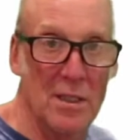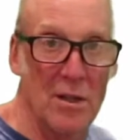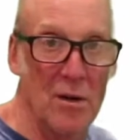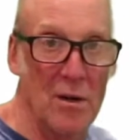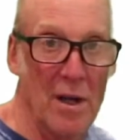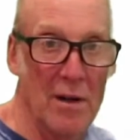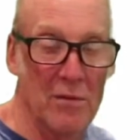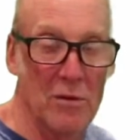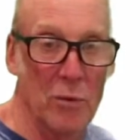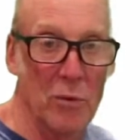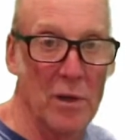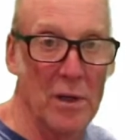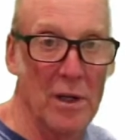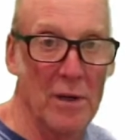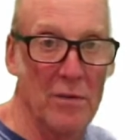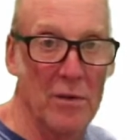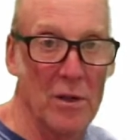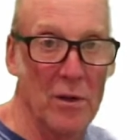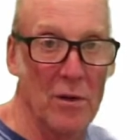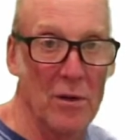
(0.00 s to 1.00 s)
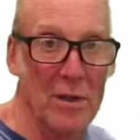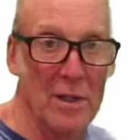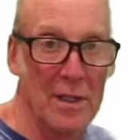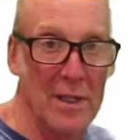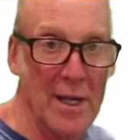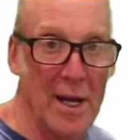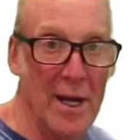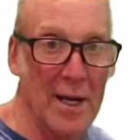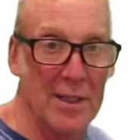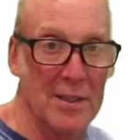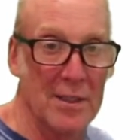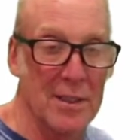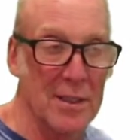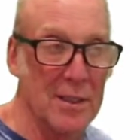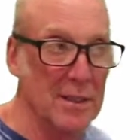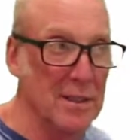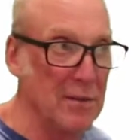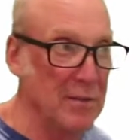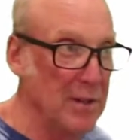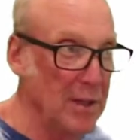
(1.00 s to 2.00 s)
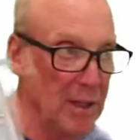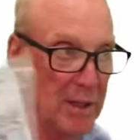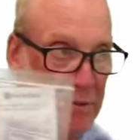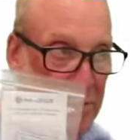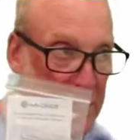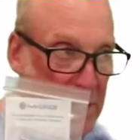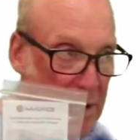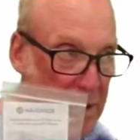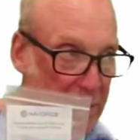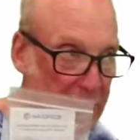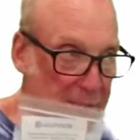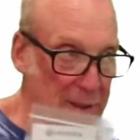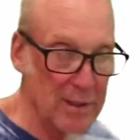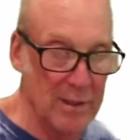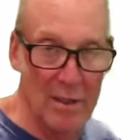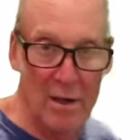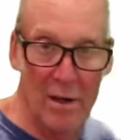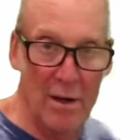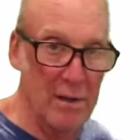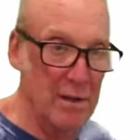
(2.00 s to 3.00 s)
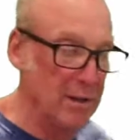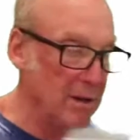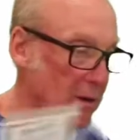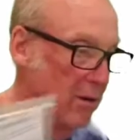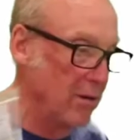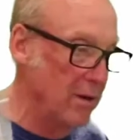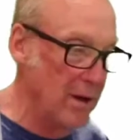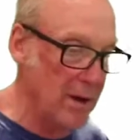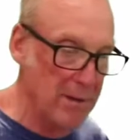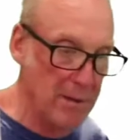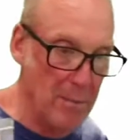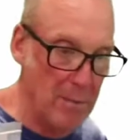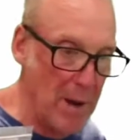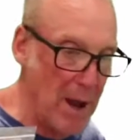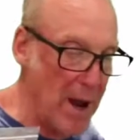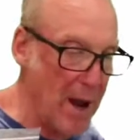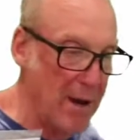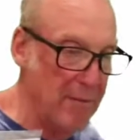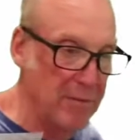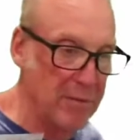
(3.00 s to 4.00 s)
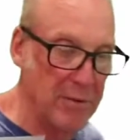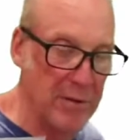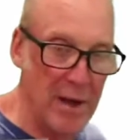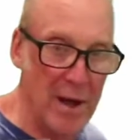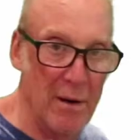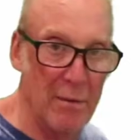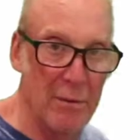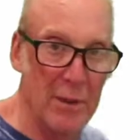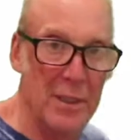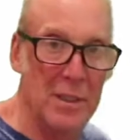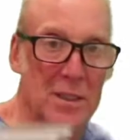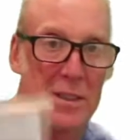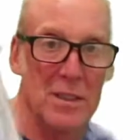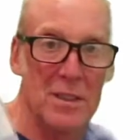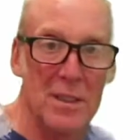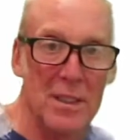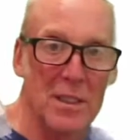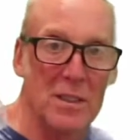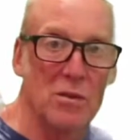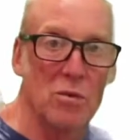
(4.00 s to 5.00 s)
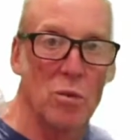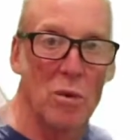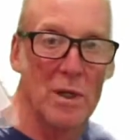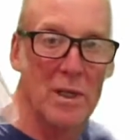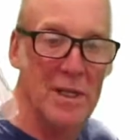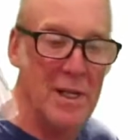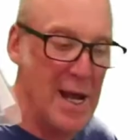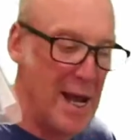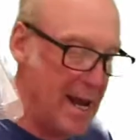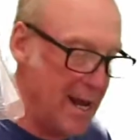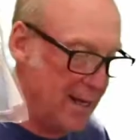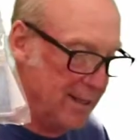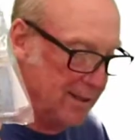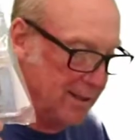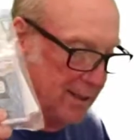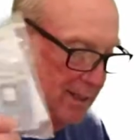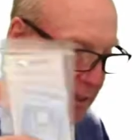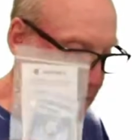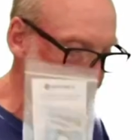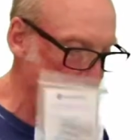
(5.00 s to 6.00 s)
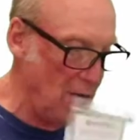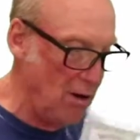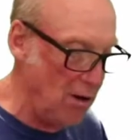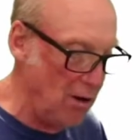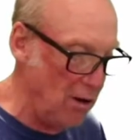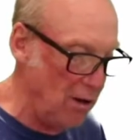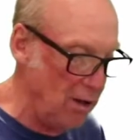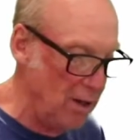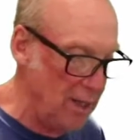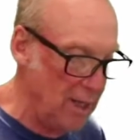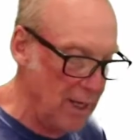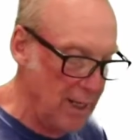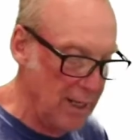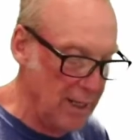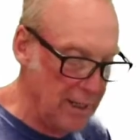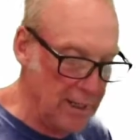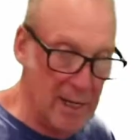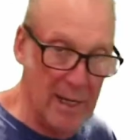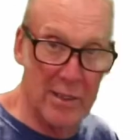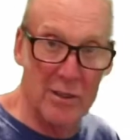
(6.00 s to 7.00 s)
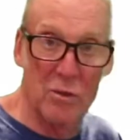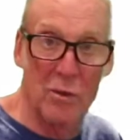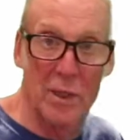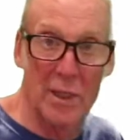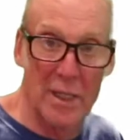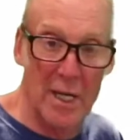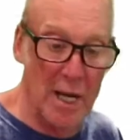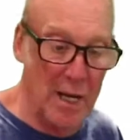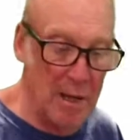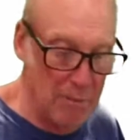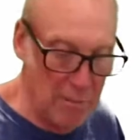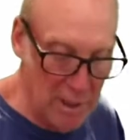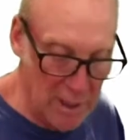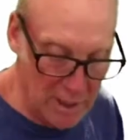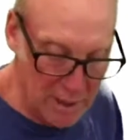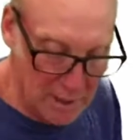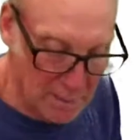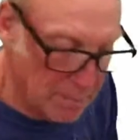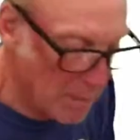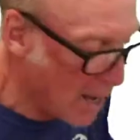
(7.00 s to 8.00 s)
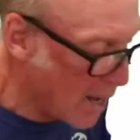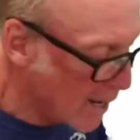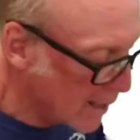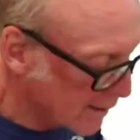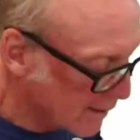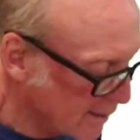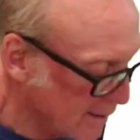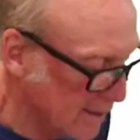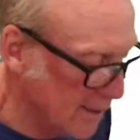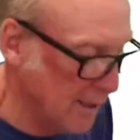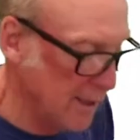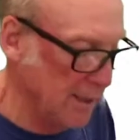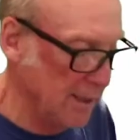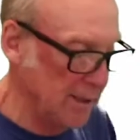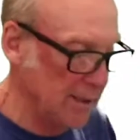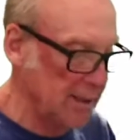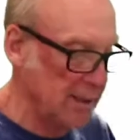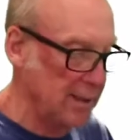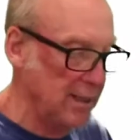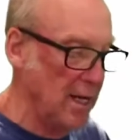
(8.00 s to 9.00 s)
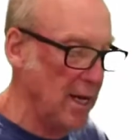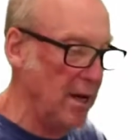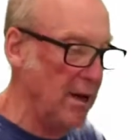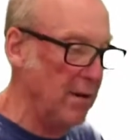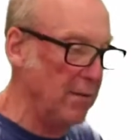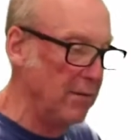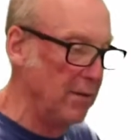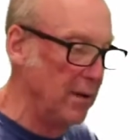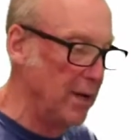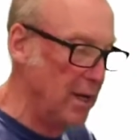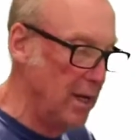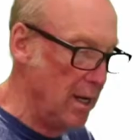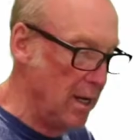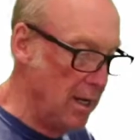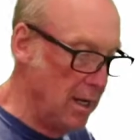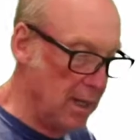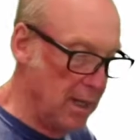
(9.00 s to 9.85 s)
You don't have to worry if you're going to Texas, if you live in Arkansas and you don't have the map for that region. This one has it all, and that's what came in the box itself.